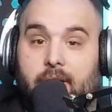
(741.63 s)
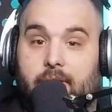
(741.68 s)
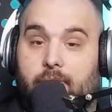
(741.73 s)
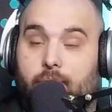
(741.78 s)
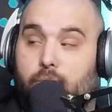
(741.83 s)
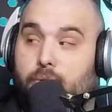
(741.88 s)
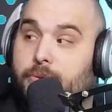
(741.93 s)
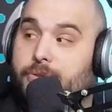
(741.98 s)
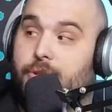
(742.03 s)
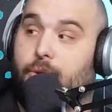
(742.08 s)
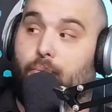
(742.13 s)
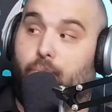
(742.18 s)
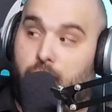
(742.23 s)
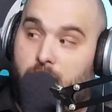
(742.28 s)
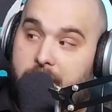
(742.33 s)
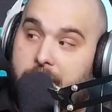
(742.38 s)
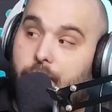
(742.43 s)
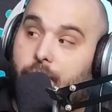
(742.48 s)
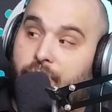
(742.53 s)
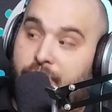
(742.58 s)
who's a
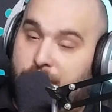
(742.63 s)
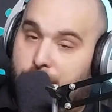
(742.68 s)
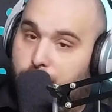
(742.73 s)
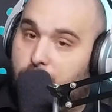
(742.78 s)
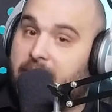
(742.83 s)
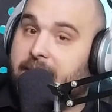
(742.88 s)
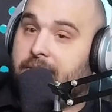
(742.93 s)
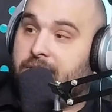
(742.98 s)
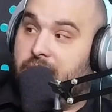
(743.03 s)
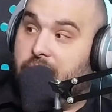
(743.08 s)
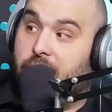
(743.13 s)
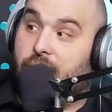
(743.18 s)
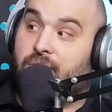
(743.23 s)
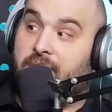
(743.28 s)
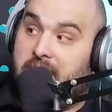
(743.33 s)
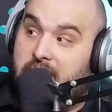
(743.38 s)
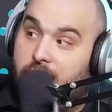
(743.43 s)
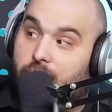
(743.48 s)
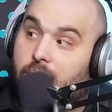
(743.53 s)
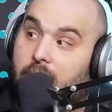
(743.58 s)
real threat to your
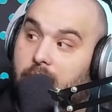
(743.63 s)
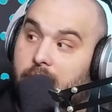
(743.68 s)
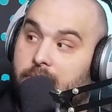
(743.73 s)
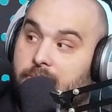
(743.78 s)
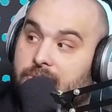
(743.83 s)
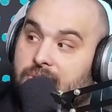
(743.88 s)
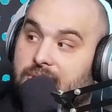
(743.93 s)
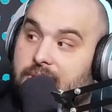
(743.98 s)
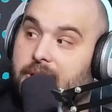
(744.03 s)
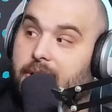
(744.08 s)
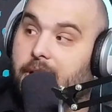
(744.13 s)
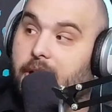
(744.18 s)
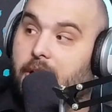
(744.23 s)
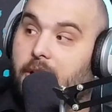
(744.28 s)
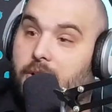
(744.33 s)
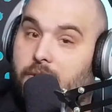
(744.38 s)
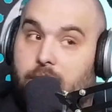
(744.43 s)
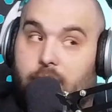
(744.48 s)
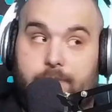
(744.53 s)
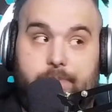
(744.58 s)
heroes,
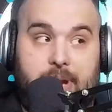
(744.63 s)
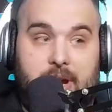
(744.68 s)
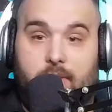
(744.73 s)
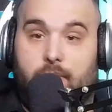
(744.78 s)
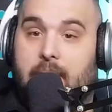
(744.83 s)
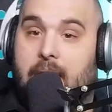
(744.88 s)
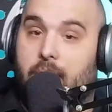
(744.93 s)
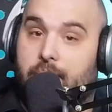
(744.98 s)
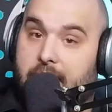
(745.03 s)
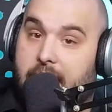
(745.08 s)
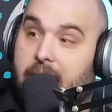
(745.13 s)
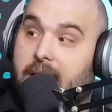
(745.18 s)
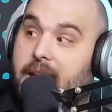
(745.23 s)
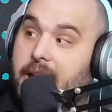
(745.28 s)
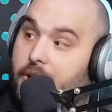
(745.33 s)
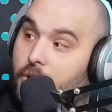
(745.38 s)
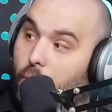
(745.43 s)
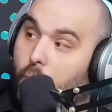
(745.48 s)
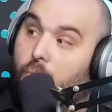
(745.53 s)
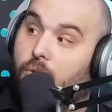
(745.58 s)
could be around any
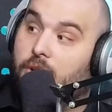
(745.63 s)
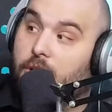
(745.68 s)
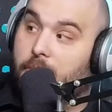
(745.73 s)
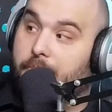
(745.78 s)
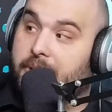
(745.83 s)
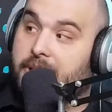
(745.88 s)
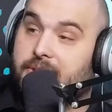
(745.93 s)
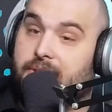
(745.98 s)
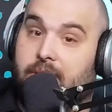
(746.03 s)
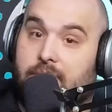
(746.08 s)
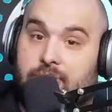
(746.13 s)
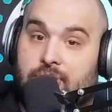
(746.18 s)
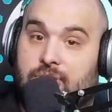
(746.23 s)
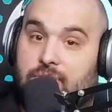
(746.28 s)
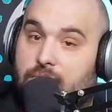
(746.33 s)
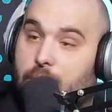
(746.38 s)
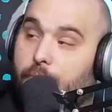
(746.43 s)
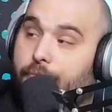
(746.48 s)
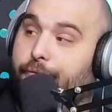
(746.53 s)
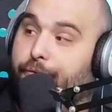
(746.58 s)
corner because there's
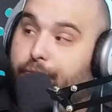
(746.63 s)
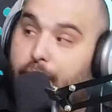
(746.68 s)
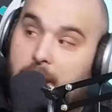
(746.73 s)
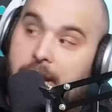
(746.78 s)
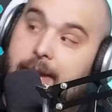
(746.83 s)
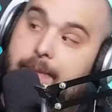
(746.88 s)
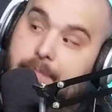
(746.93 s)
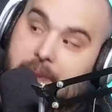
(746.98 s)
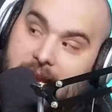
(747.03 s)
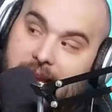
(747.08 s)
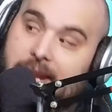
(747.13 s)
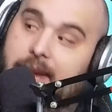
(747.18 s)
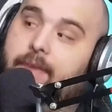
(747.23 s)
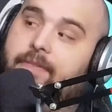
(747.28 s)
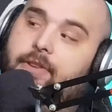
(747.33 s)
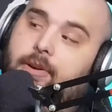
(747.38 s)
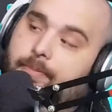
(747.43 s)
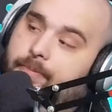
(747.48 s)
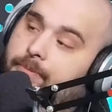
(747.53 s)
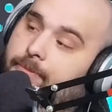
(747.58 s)
so fucking many of
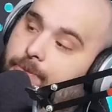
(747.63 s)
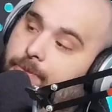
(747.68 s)
them.